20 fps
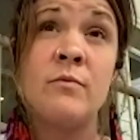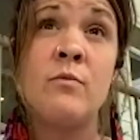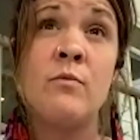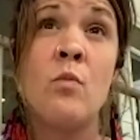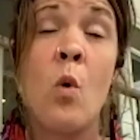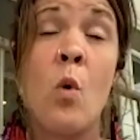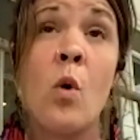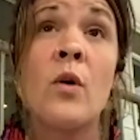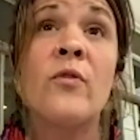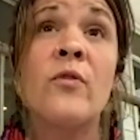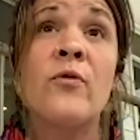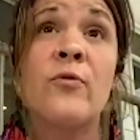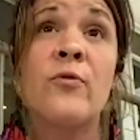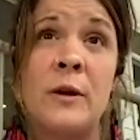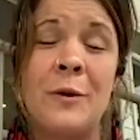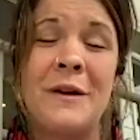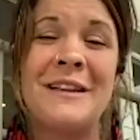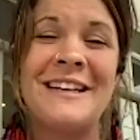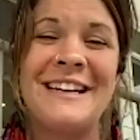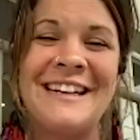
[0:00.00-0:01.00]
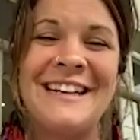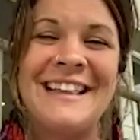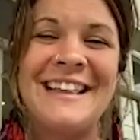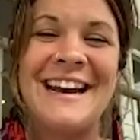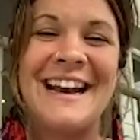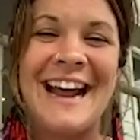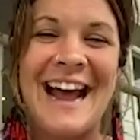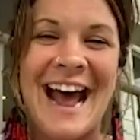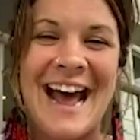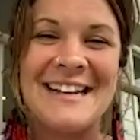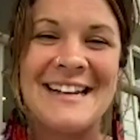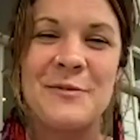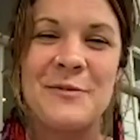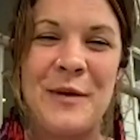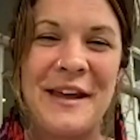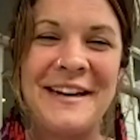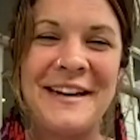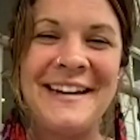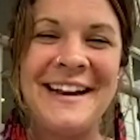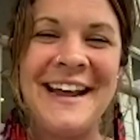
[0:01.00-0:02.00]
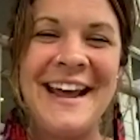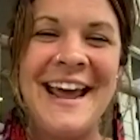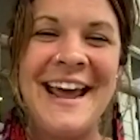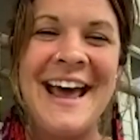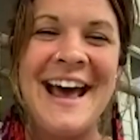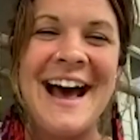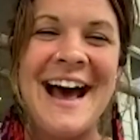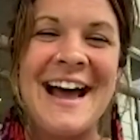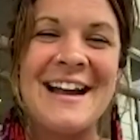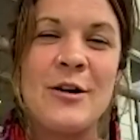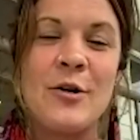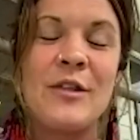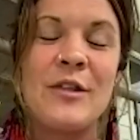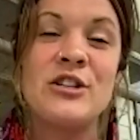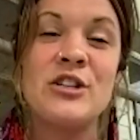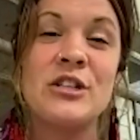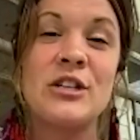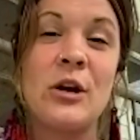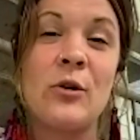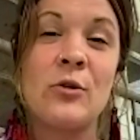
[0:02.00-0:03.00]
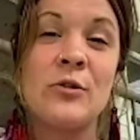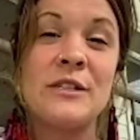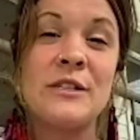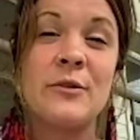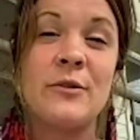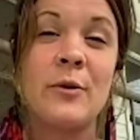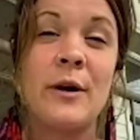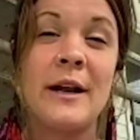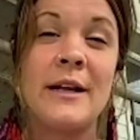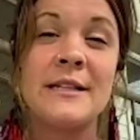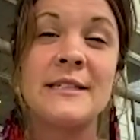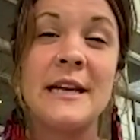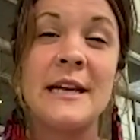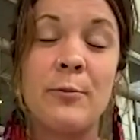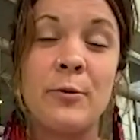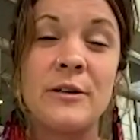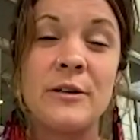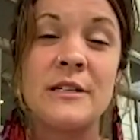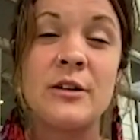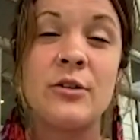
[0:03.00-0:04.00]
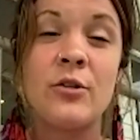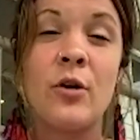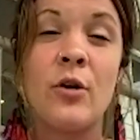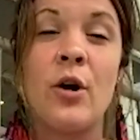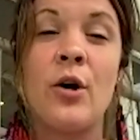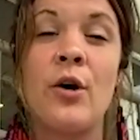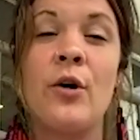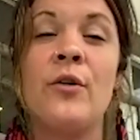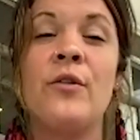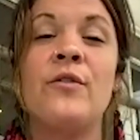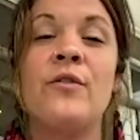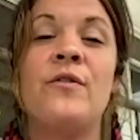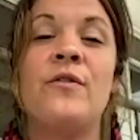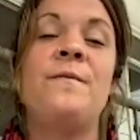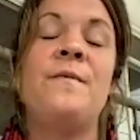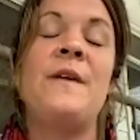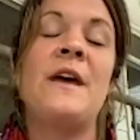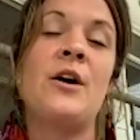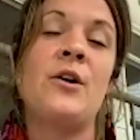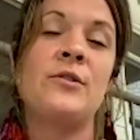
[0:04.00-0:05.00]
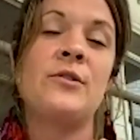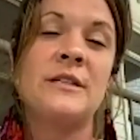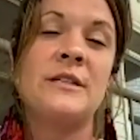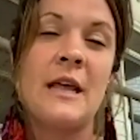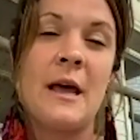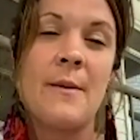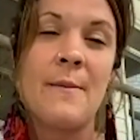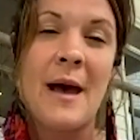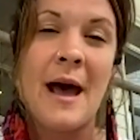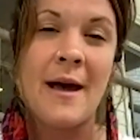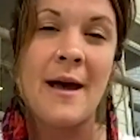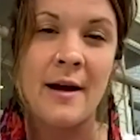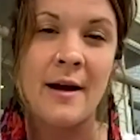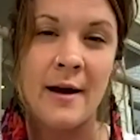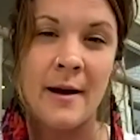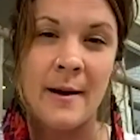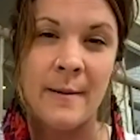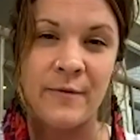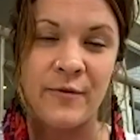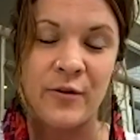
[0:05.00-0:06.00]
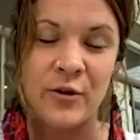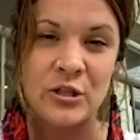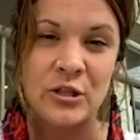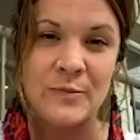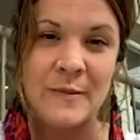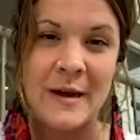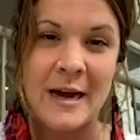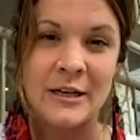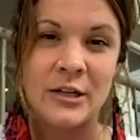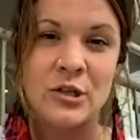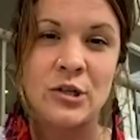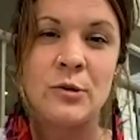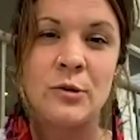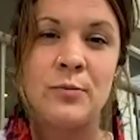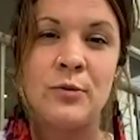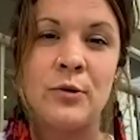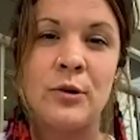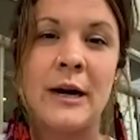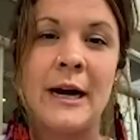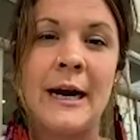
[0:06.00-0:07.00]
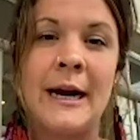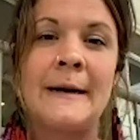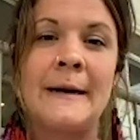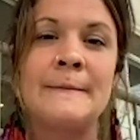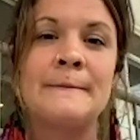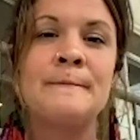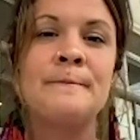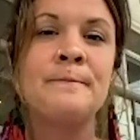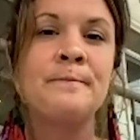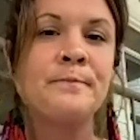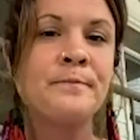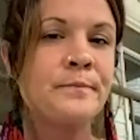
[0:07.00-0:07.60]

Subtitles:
more frequently than it has been. I know they just hosted one at Cypress and Grove. They host them at First Magnitude Brewing.